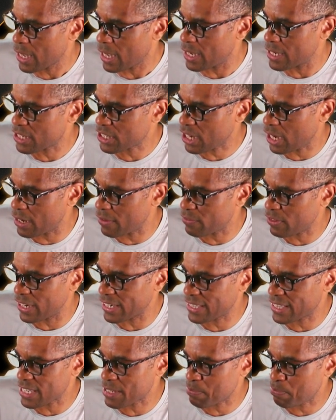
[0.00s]
It's kind of
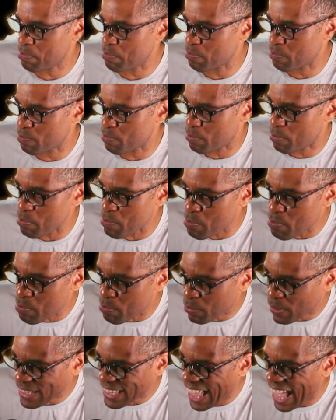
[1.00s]
like this
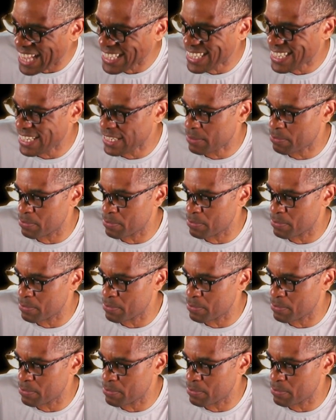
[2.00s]
plastic